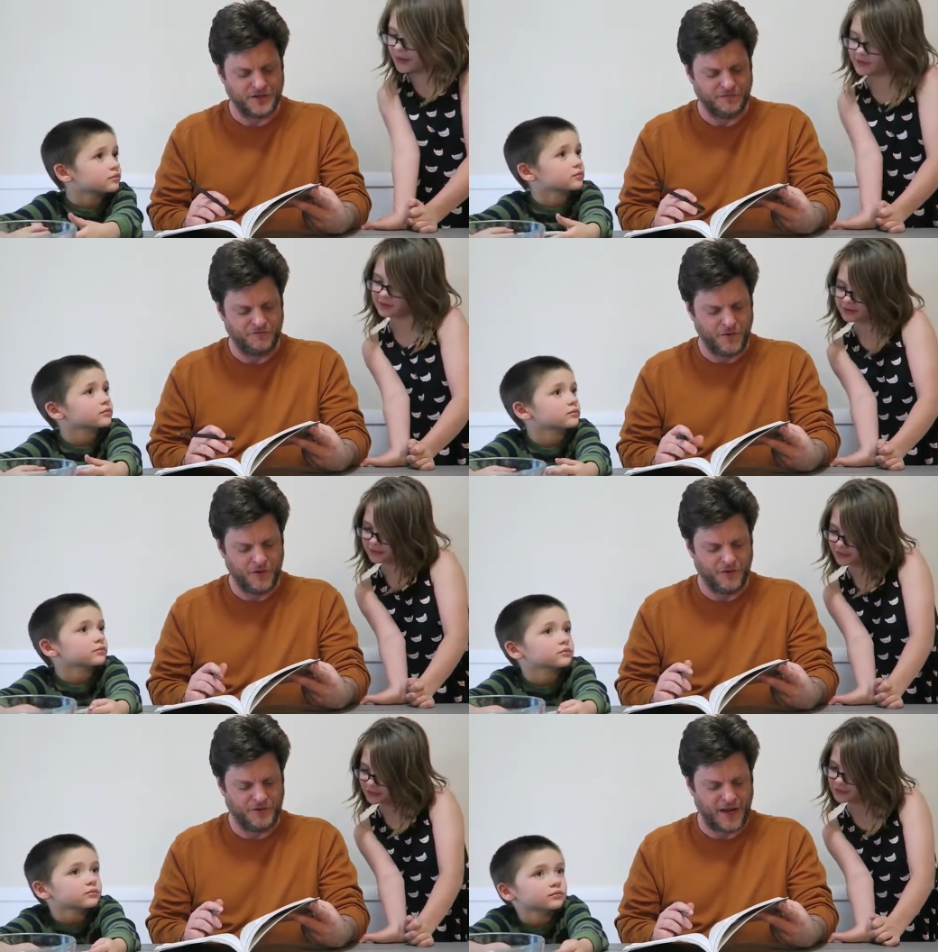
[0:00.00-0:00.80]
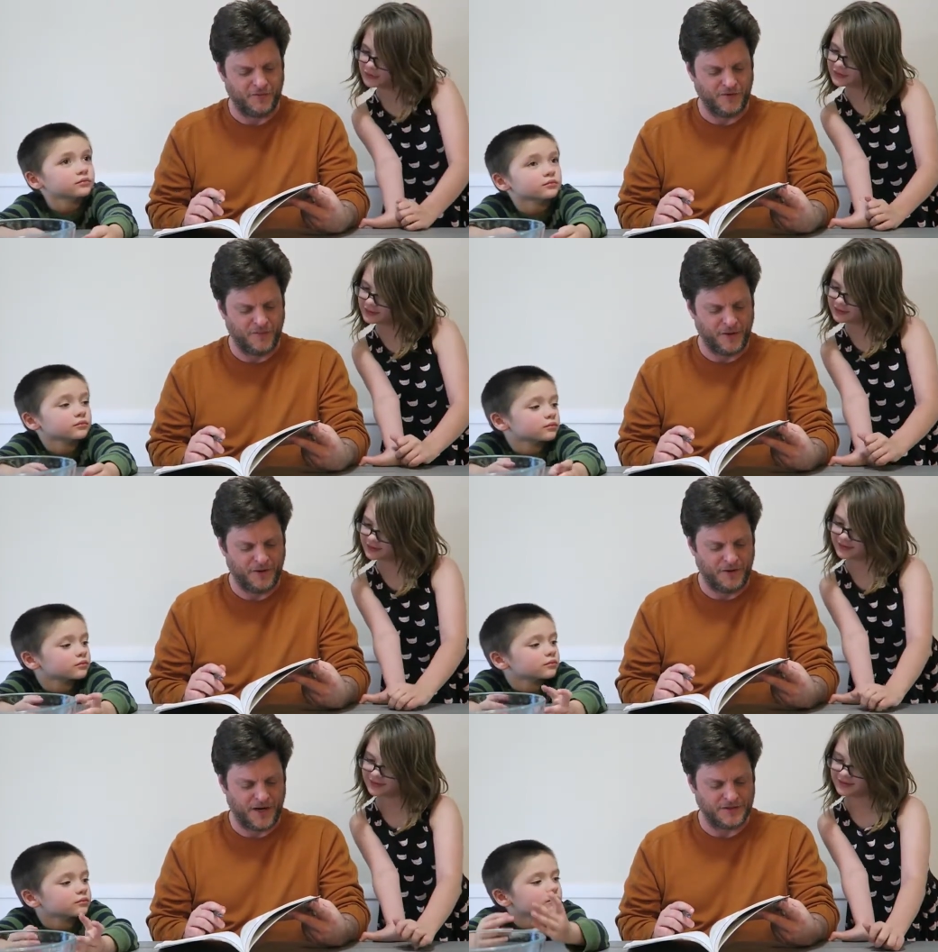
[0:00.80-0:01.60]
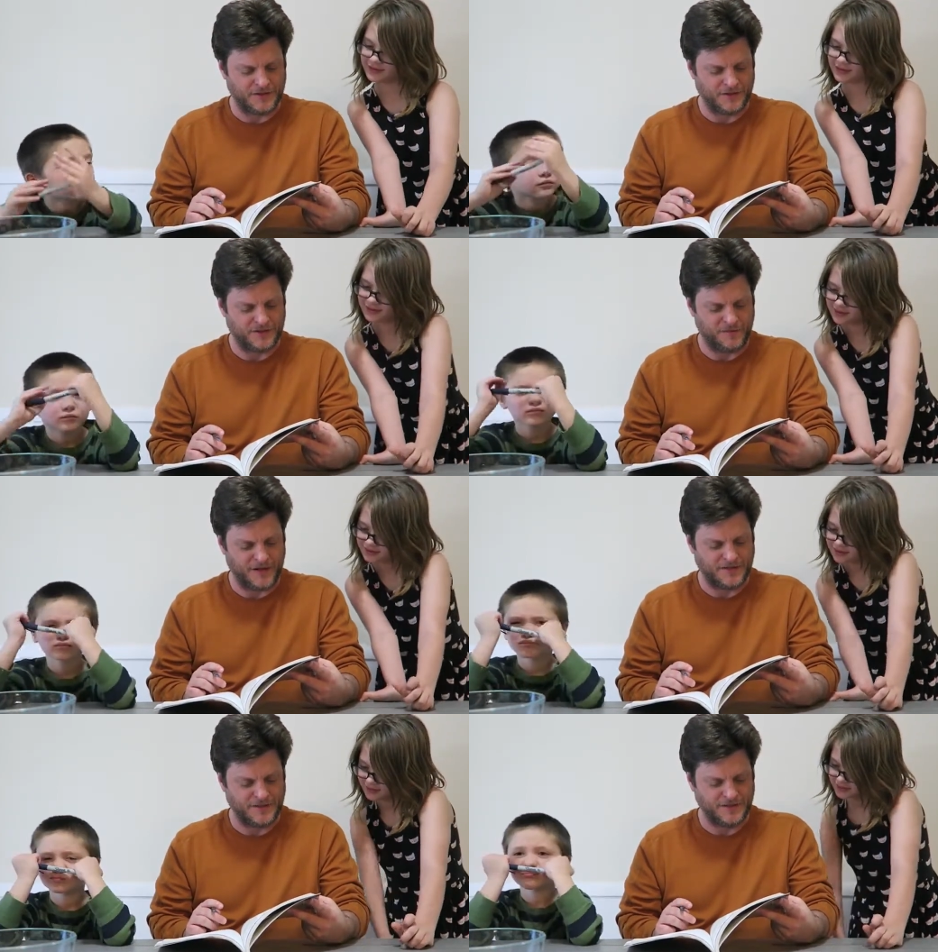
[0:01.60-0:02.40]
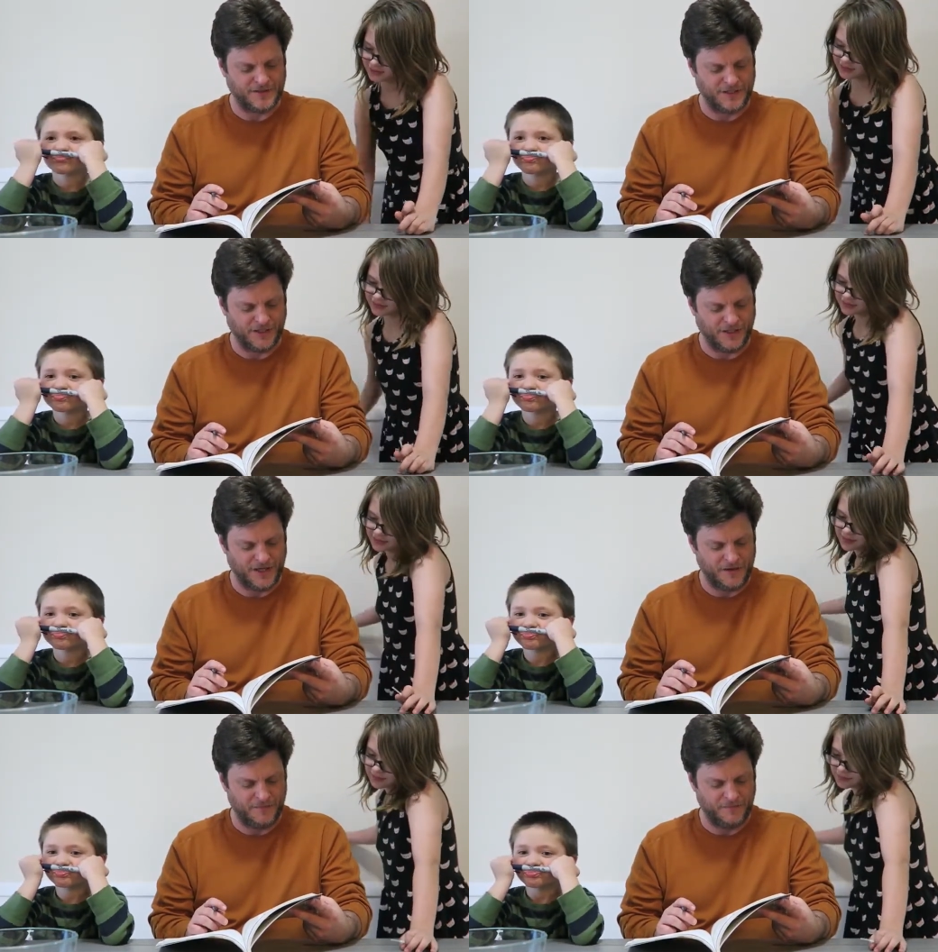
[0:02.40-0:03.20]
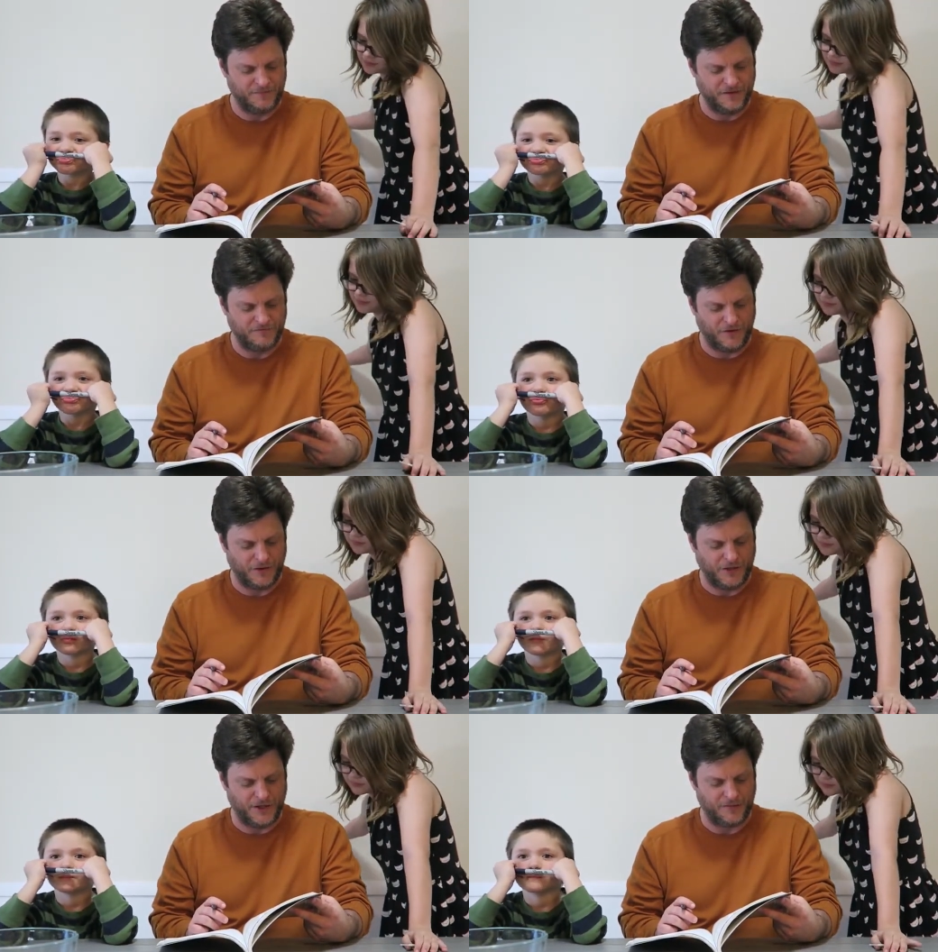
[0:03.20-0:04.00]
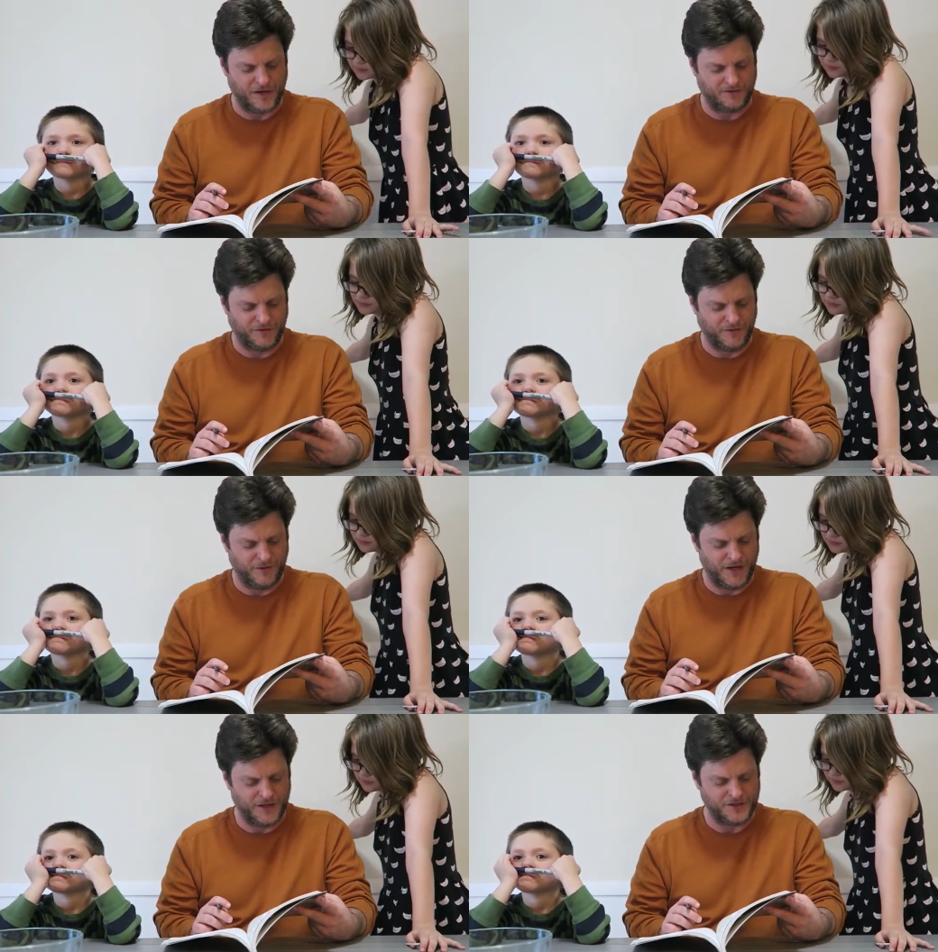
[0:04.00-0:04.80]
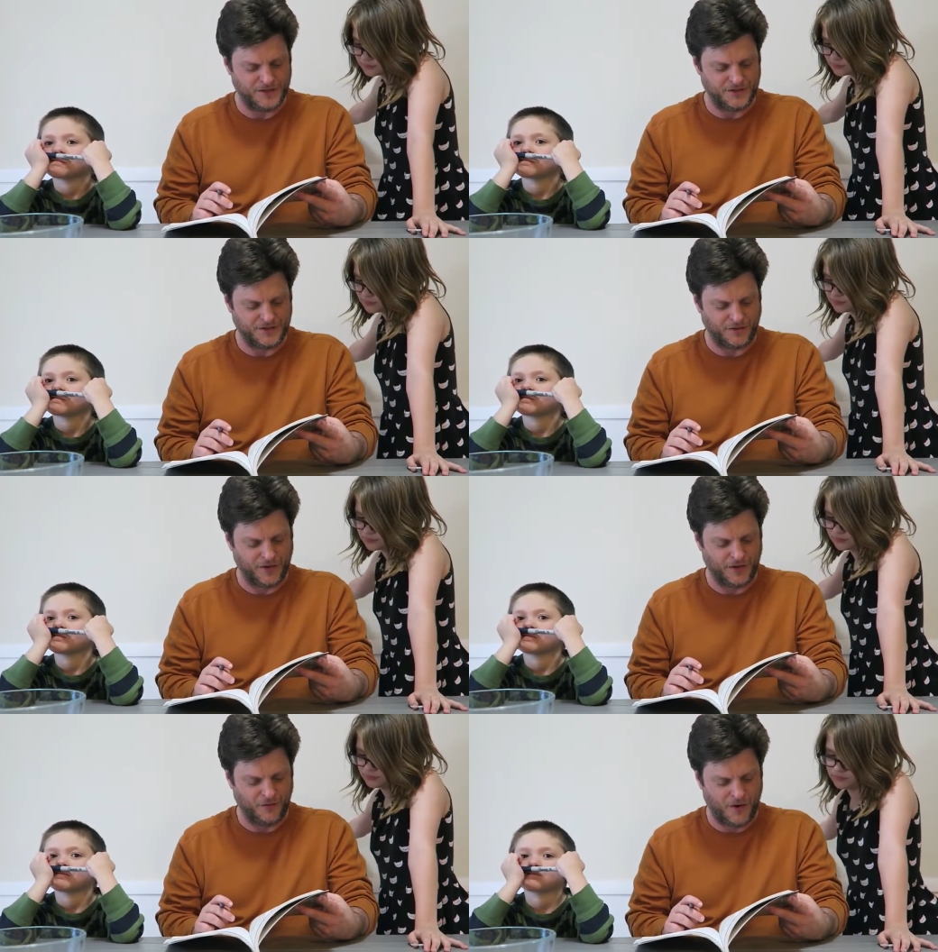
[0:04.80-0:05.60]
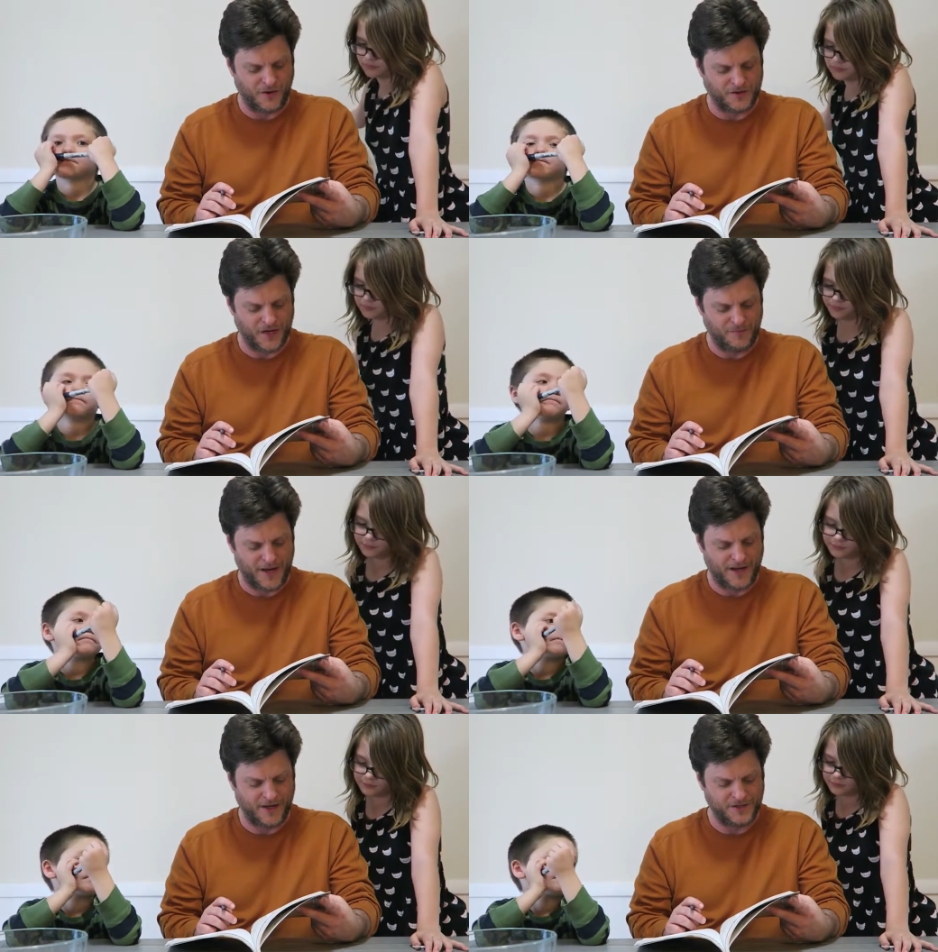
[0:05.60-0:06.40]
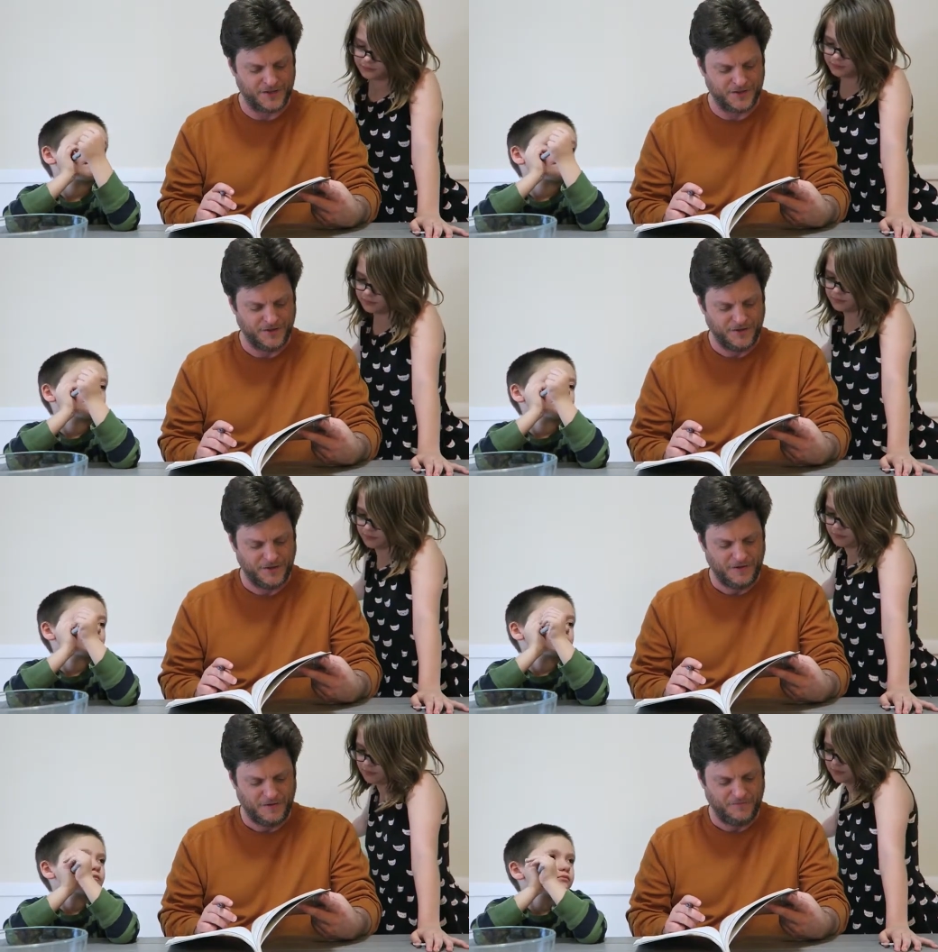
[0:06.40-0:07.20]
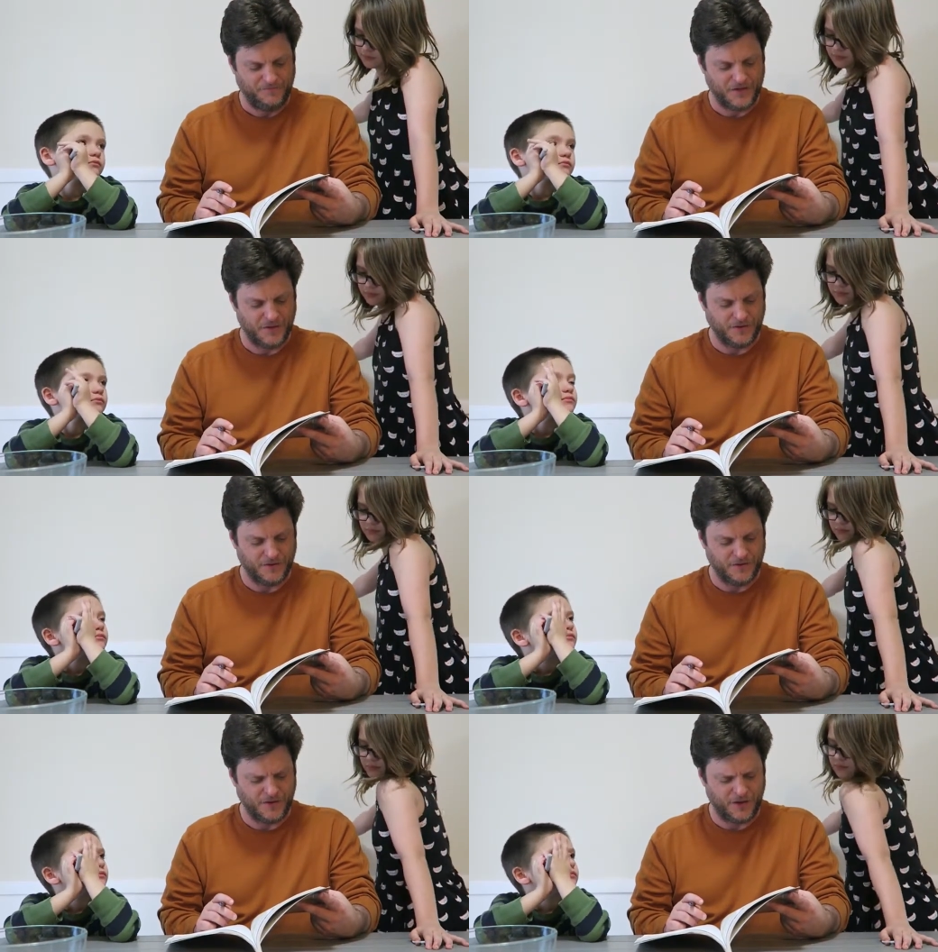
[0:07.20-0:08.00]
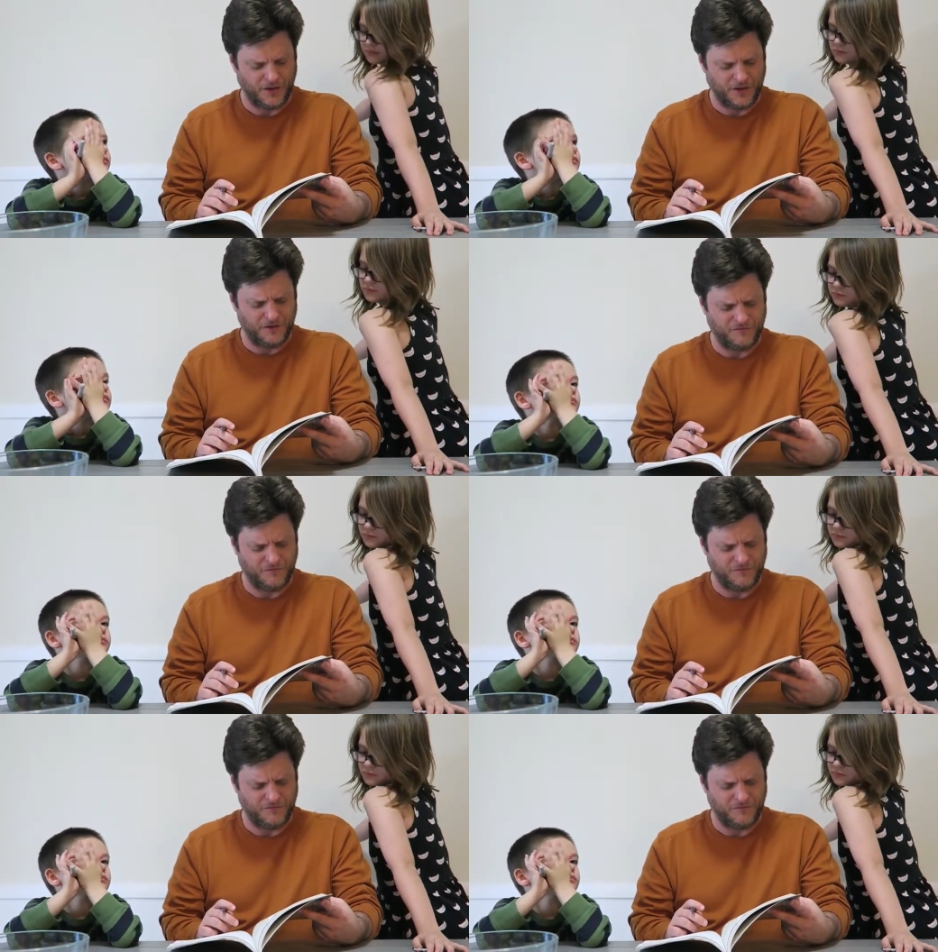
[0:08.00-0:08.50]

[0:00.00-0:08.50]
Speaker 1: a sheet of foil, dab with butter, add salt and spices, seal it up, fold it up, carefully roll the edges to create a watertight package. You can do another layer